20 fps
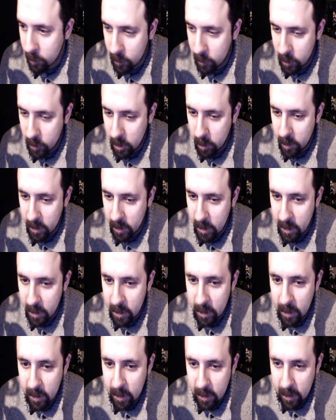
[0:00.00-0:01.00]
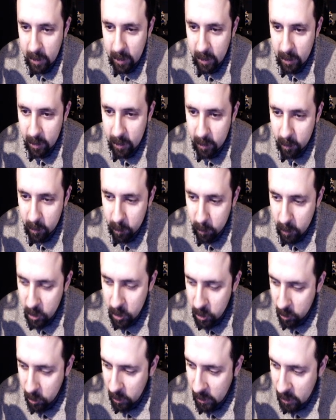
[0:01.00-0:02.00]
Sorry about that. Uh, make
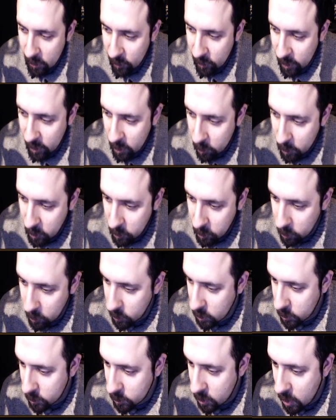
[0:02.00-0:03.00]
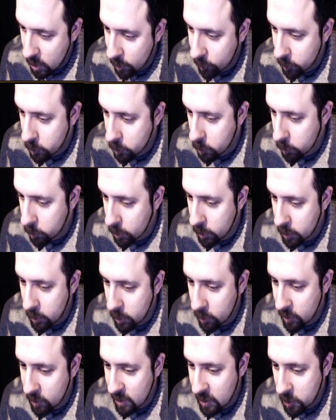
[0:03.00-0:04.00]
sure to like the video. Make sure to subscribe if you're new around here
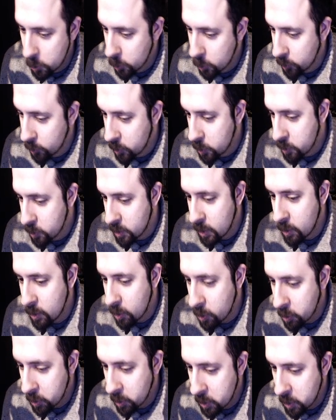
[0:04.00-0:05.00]
because I do reviews on all the